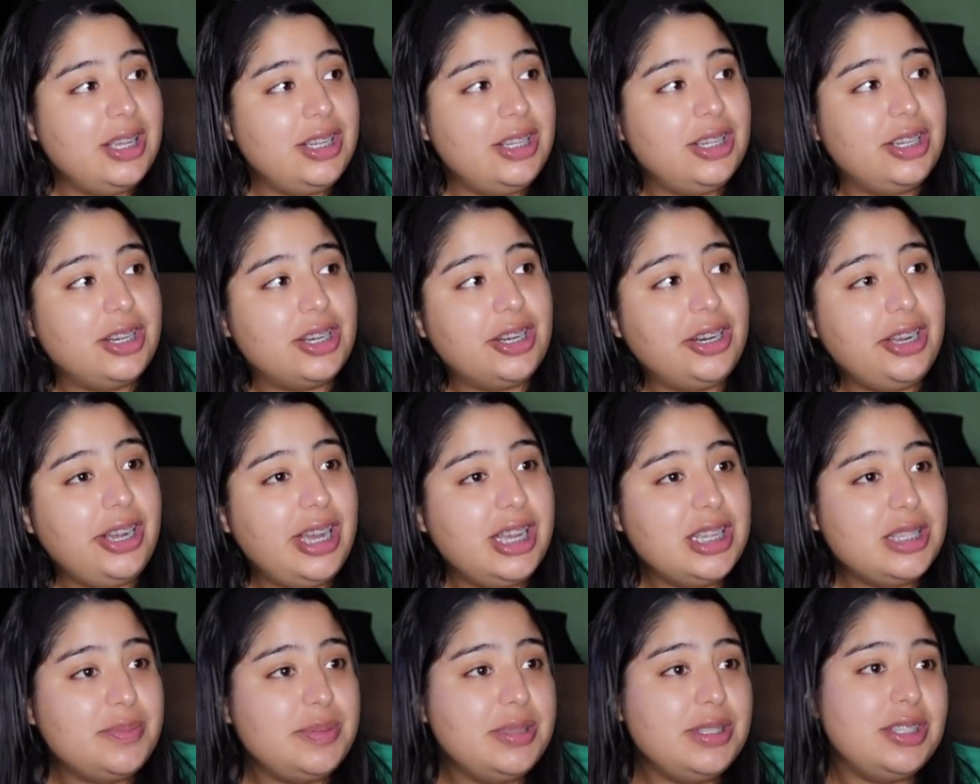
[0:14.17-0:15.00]
your girl
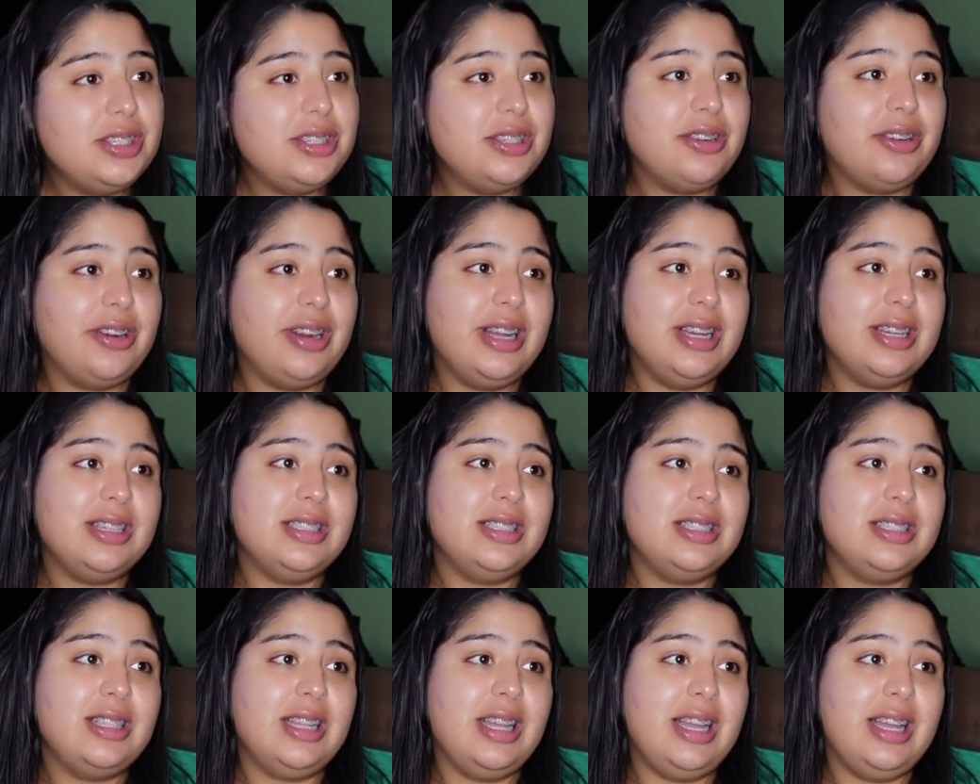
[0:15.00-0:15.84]
has been
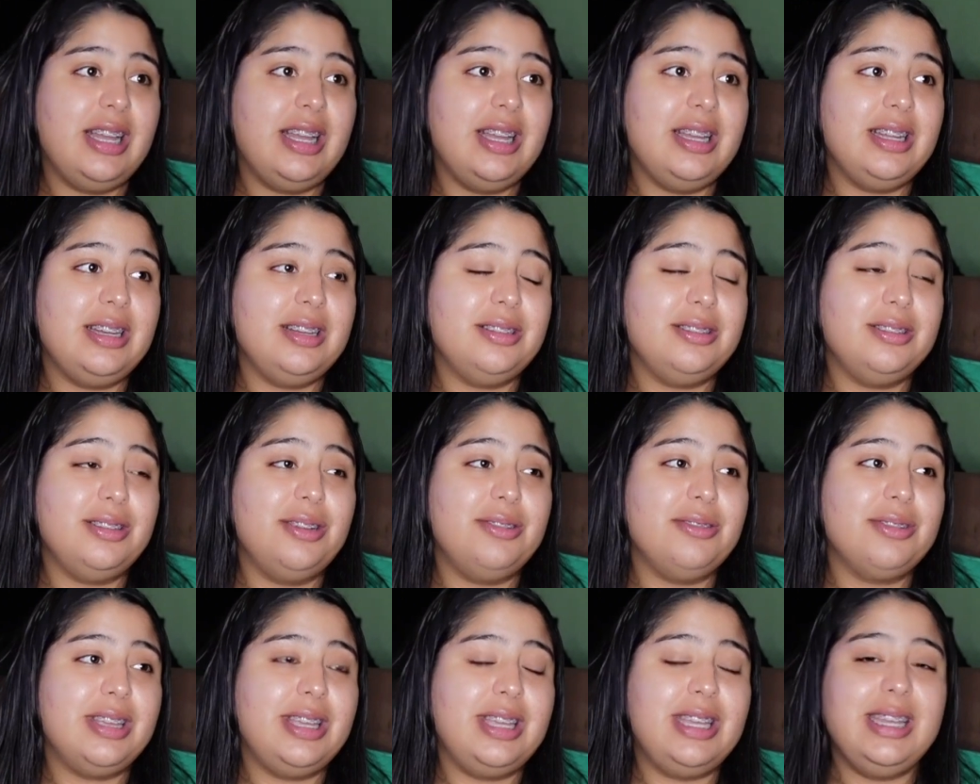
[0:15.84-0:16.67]
stressed and
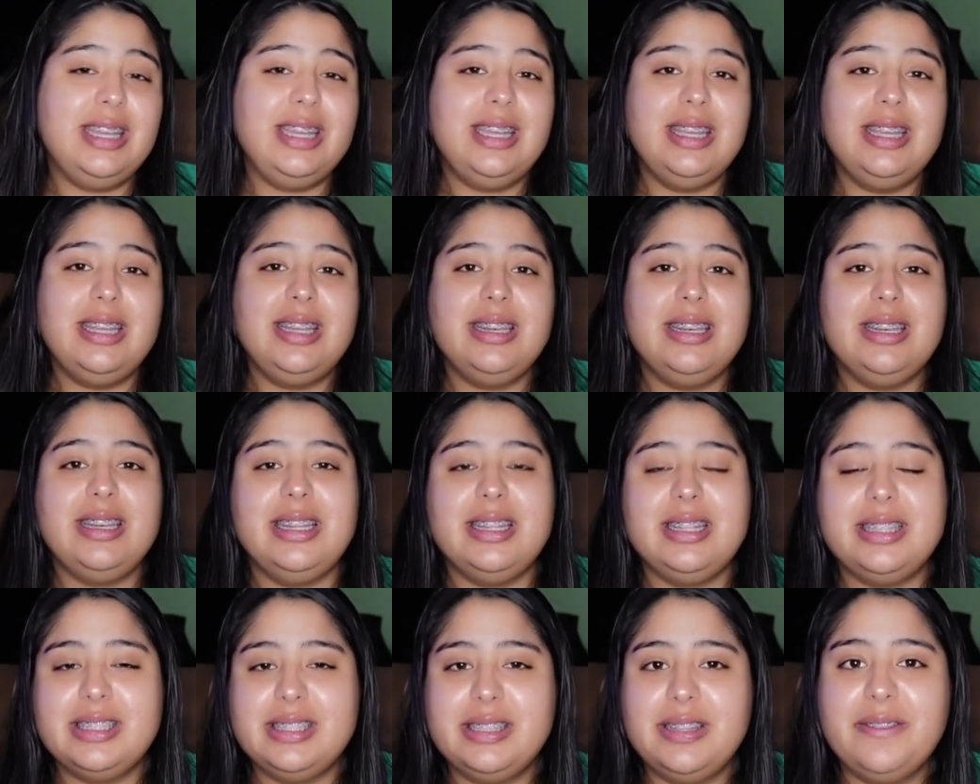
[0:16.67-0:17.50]
low key
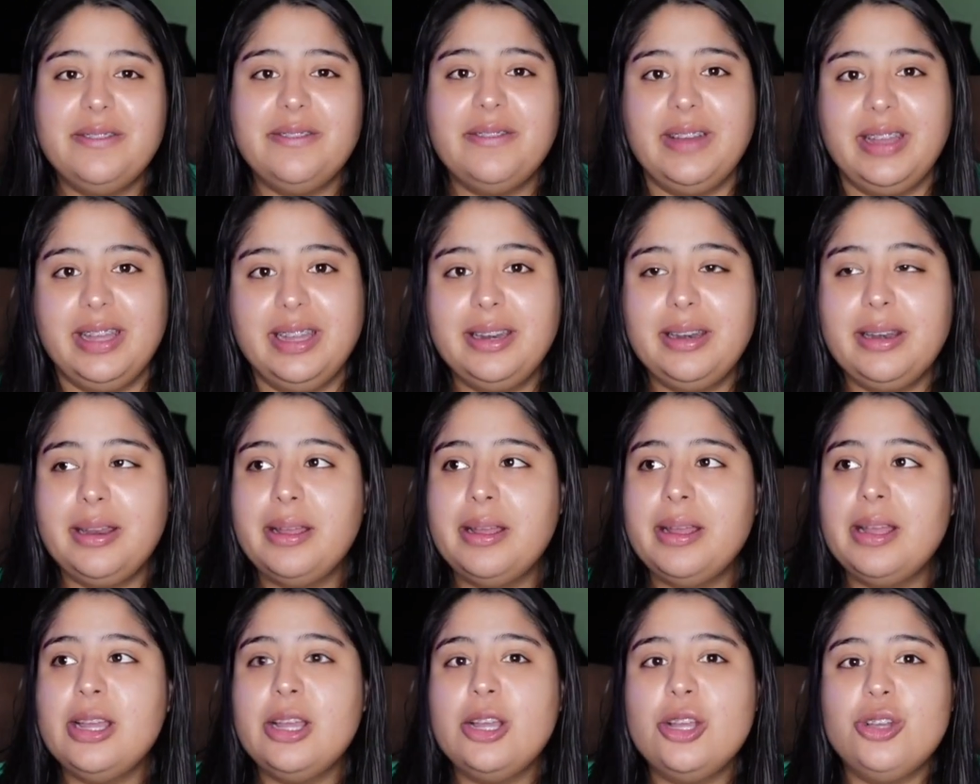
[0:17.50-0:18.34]
needs to vent.
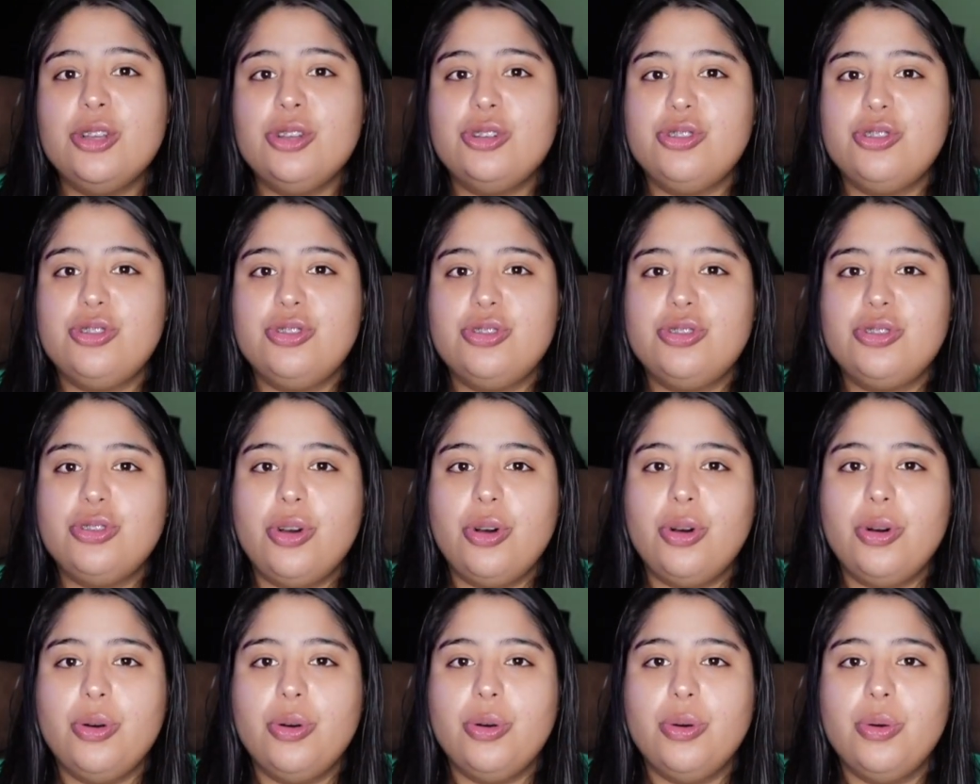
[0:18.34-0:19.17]

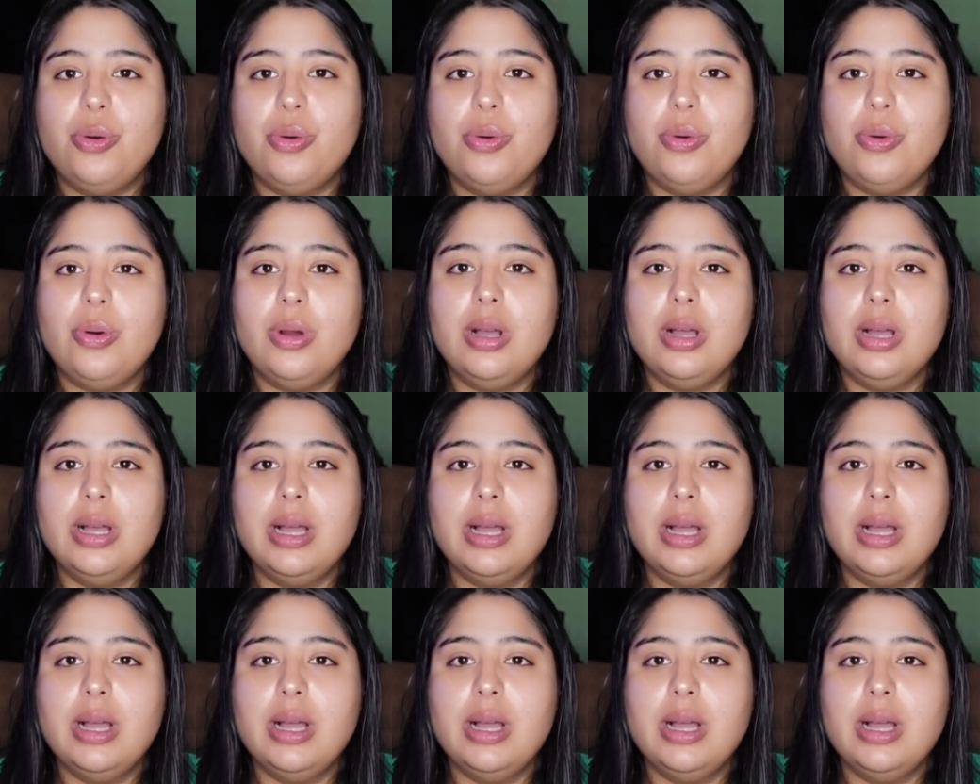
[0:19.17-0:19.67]
So,